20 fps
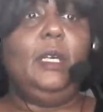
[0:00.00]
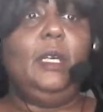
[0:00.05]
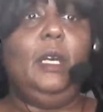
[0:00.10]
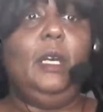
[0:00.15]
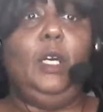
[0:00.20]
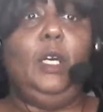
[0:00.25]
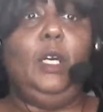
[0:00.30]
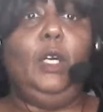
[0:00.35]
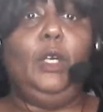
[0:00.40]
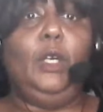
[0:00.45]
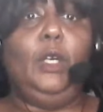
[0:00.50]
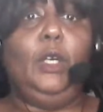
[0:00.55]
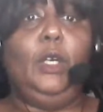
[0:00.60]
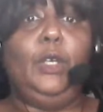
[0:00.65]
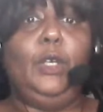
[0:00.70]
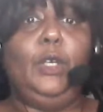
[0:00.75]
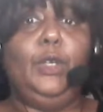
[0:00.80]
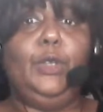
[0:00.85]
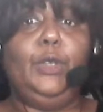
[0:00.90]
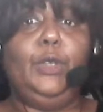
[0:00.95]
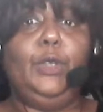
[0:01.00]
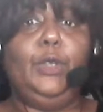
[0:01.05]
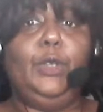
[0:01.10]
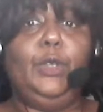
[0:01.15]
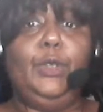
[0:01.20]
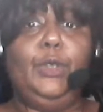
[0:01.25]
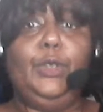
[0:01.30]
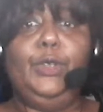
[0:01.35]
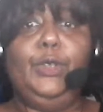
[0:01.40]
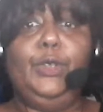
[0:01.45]
You
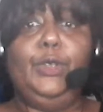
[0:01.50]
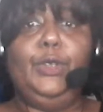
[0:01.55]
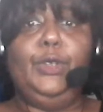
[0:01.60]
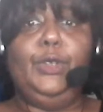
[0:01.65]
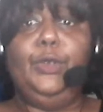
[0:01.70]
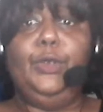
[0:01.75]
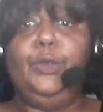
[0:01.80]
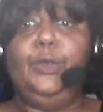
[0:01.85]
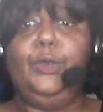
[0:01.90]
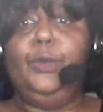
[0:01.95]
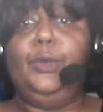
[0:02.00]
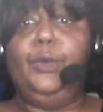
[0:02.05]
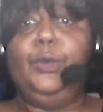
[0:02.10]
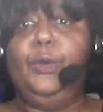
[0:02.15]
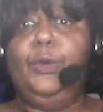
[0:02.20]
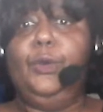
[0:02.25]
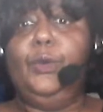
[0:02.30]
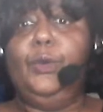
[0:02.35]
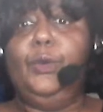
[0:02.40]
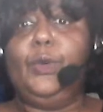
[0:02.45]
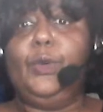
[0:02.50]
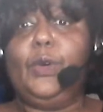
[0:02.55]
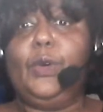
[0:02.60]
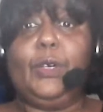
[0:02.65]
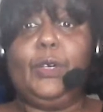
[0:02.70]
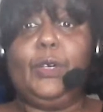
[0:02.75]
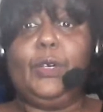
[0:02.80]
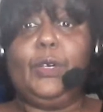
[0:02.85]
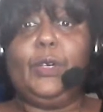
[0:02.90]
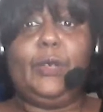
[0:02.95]
have where I
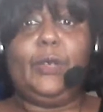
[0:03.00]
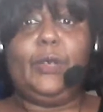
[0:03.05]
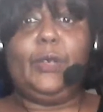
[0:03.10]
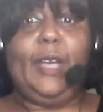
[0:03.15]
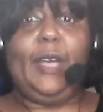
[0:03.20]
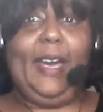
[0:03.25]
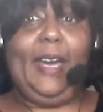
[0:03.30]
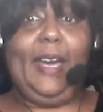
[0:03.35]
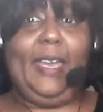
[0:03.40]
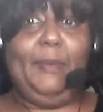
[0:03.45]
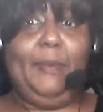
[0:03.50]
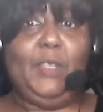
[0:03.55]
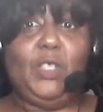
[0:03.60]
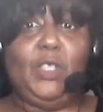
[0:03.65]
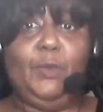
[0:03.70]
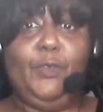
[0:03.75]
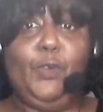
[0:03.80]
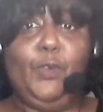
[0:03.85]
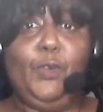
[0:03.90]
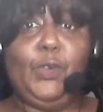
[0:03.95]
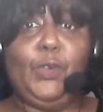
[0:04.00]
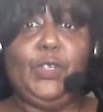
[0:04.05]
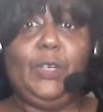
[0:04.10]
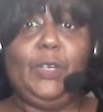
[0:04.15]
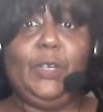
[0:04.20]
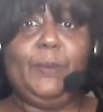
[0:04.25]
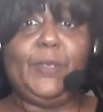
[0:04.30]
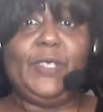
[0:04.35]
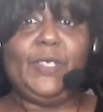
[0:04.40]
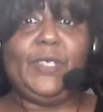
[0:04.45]
had mentioned before, you can protect
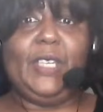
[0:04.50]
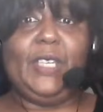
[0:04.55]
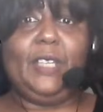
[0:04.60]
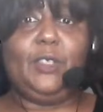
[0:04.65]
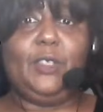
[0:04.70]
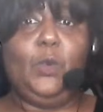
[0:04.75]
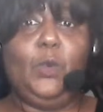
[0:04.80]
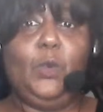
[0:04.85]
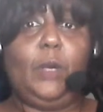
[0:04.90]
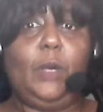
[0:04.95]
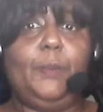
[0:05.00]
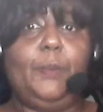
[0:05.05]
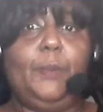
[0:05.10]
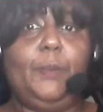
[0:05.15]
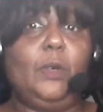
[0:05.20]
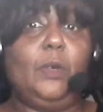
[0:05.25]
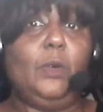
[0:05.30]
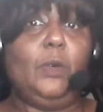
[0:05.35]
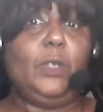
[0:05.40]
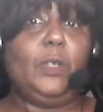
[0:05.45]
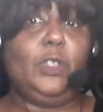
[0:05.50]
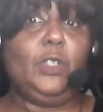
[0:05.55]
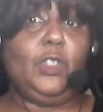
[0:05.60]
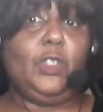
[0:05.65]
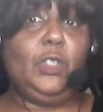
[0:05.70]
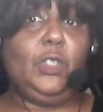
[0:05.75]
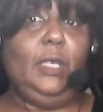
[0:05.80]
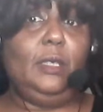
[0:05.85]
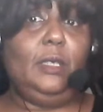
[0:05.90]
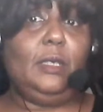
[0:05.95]
your workbook or your
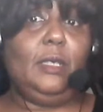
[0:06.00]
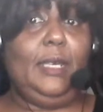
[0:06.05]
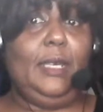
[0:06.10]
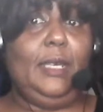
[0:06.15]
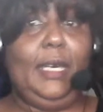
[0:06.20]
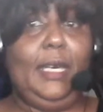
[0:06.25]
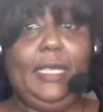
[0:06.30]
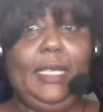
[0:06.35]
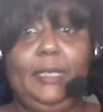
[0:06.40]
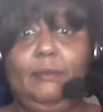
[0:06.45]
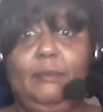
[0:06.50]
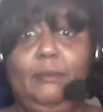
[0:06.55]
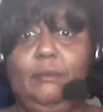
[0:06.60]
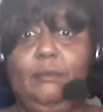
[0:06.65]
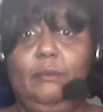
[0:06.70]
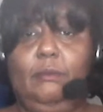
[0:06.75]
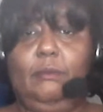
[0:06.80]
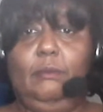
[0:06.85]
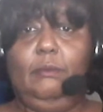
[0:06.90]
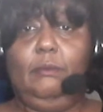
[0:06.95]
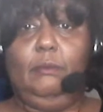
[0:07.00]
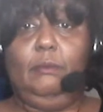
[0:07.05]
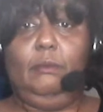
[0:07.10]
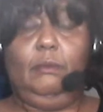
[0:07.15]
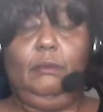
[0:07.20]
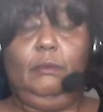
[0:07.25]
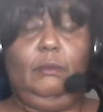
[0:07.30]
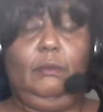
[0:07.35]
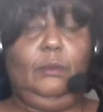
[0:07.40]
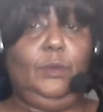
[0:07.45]
sheets, and I
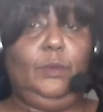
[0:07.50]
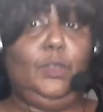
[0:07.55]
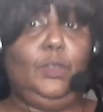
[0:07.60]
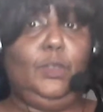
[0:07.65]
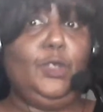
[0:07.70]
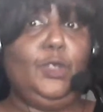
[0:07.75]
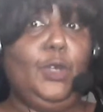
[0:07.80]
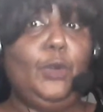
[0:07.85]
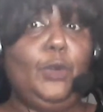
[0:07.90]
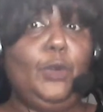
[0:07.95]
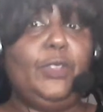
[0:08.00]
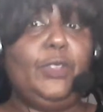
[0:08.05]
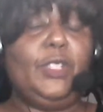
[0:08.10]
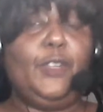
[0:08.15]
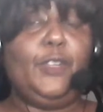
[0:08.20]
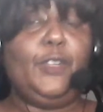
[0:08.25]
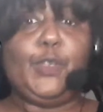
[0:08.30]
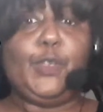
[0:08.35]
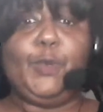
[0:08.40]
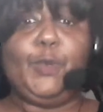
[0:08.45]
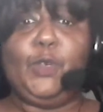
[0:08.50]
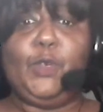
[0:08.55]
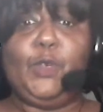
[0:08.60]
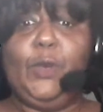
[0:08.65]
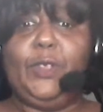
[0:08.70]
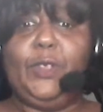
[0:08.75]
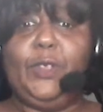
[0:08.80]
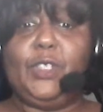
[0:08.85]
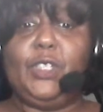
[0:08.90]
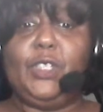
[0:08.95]
didn't know the difference between
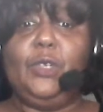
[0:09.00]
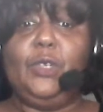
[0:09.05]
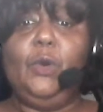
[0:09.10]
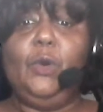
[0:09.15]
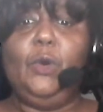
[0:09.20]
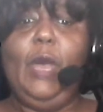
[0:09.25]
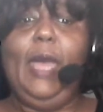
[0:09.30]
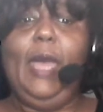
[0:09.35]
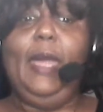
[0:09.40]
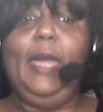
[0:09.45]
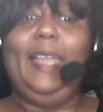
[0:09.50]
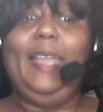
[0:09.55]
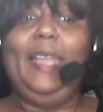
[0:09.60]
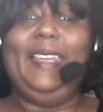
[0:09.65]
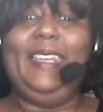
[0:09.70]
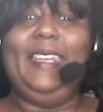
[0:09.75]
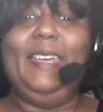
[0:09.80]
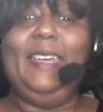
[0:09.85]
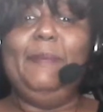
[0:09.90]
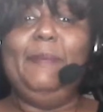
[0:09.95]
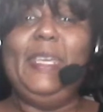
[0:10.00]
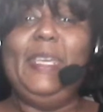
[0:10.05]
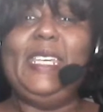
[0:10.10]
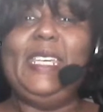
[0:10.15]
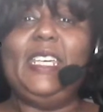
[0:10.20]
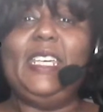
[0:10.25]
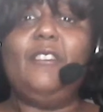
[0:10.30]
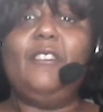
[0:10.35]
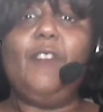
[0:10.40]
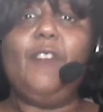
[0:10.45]
the two. Let me
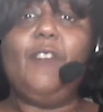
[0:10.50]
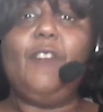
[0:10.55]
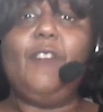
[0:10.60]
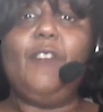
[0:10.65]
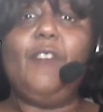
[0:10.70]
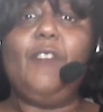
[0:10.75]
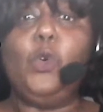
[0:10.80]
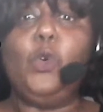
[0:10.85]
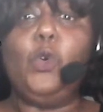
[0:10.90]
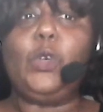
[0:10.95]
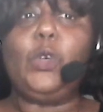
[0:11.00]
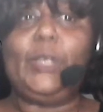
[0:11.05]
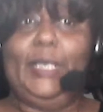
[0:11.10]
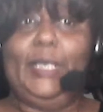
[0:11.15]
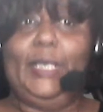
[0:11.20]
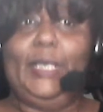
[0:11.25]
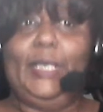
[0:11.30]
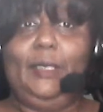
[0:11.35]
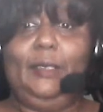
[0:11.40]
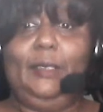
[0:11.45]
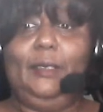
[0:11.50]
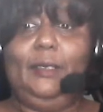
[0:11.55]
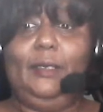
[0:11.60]
give a warning.